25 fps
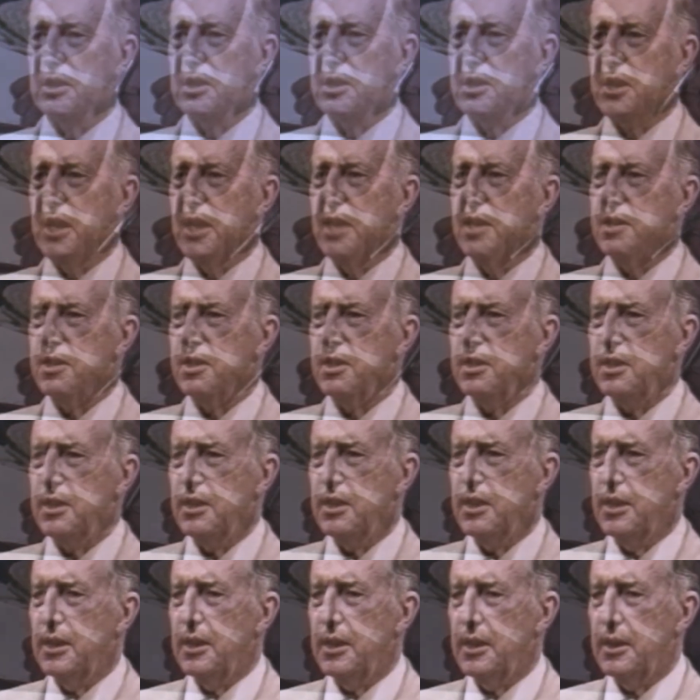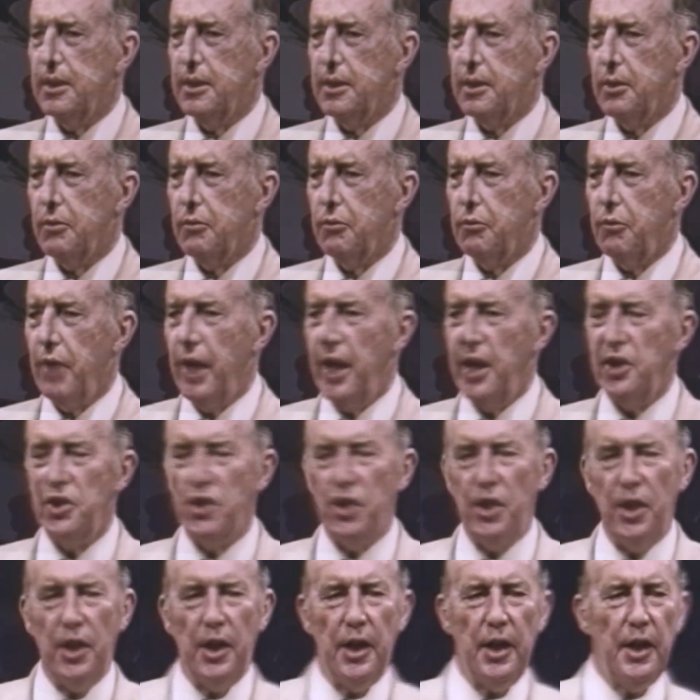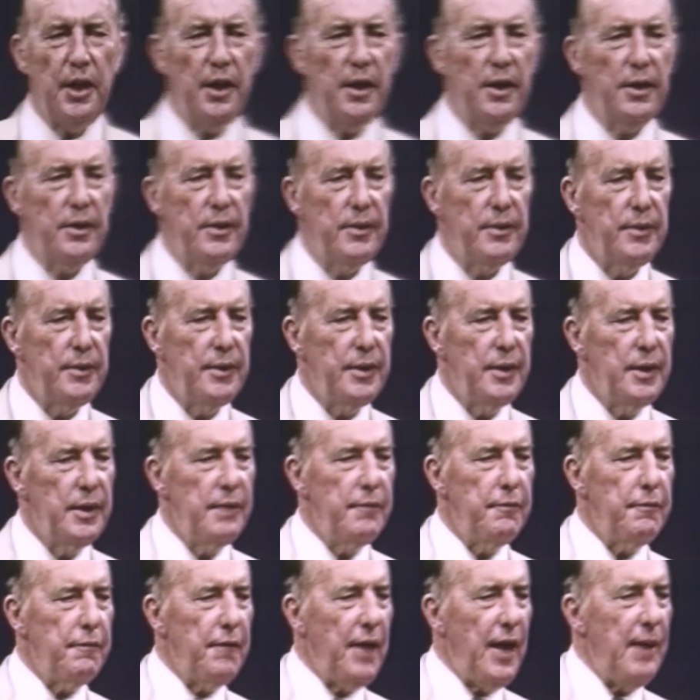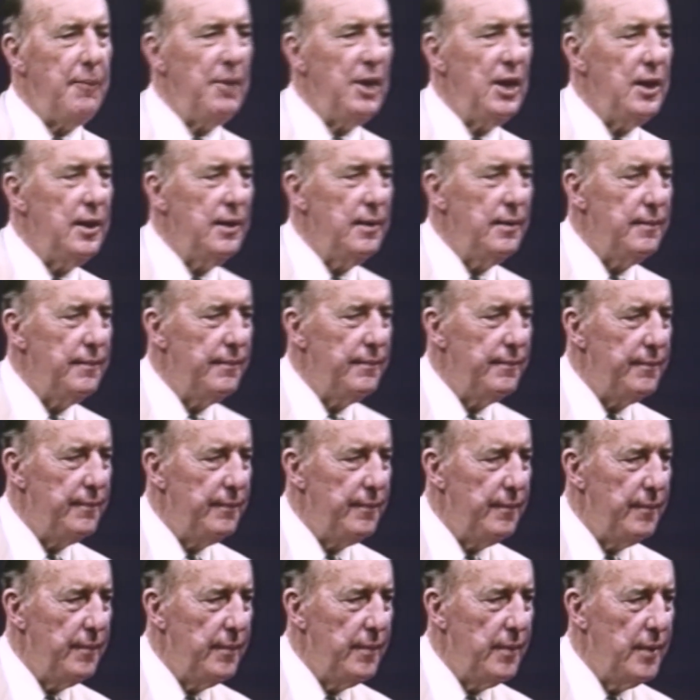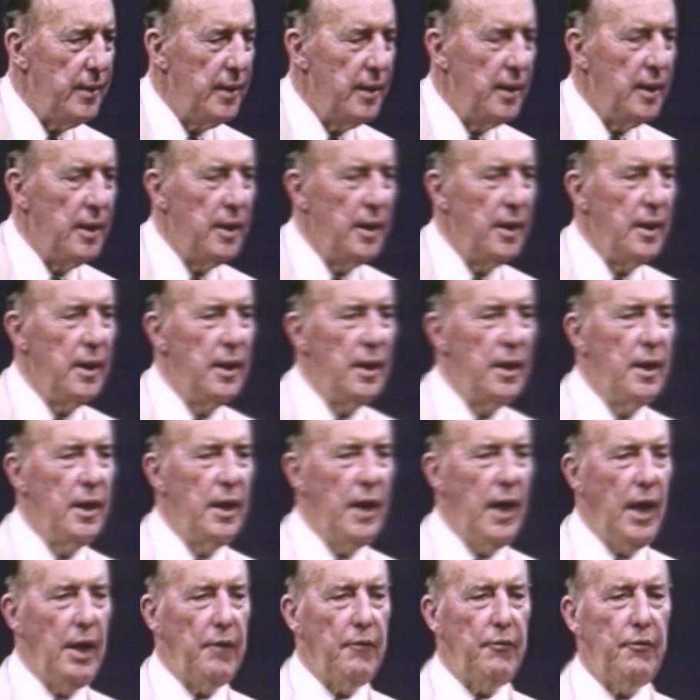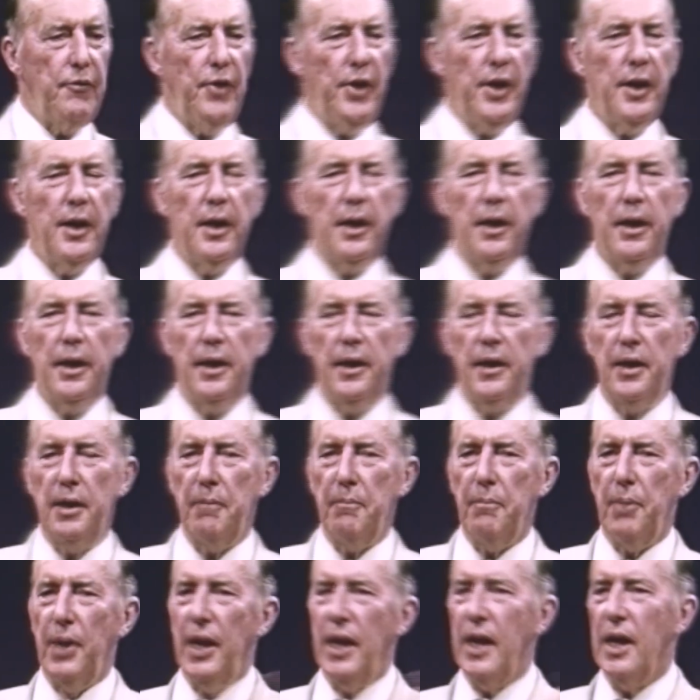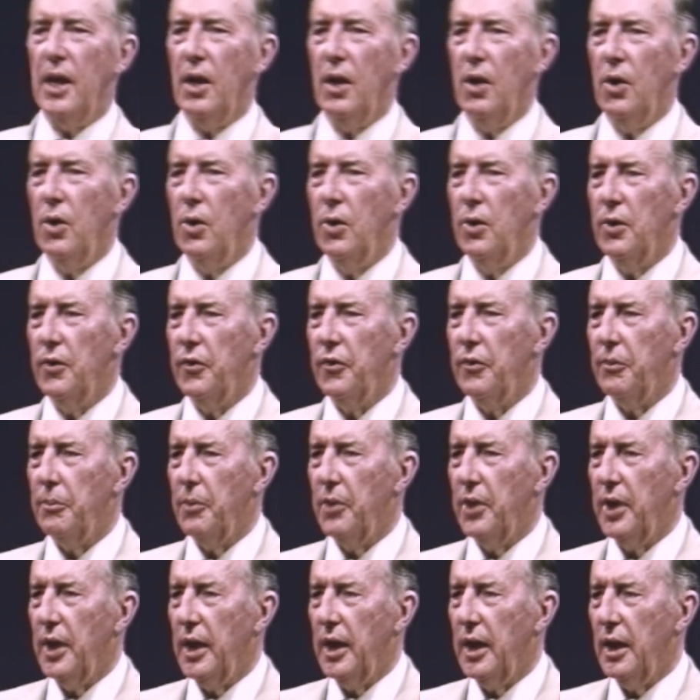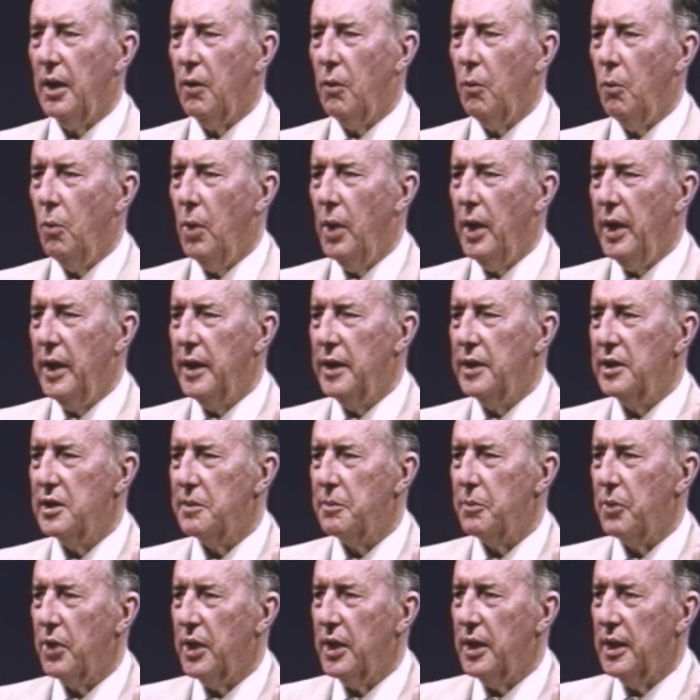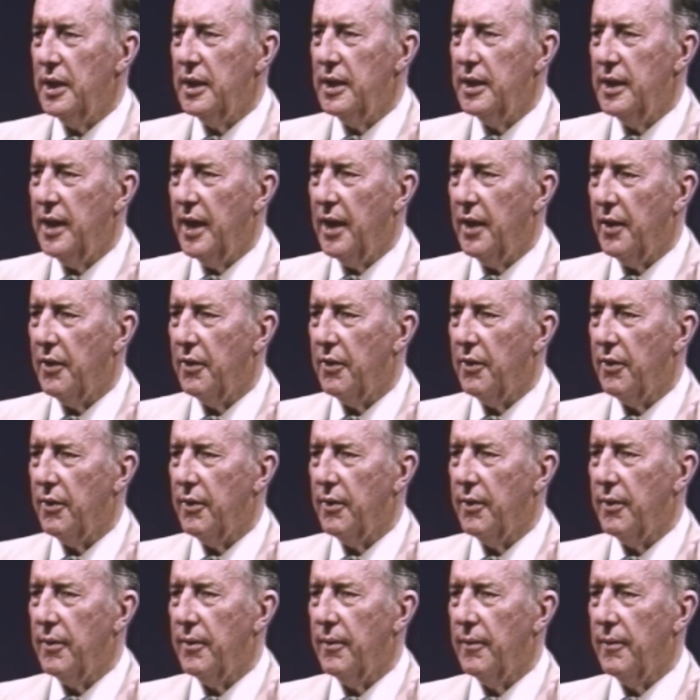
scarcity, rationing, famine, and finally the pale horse bringing widespread death.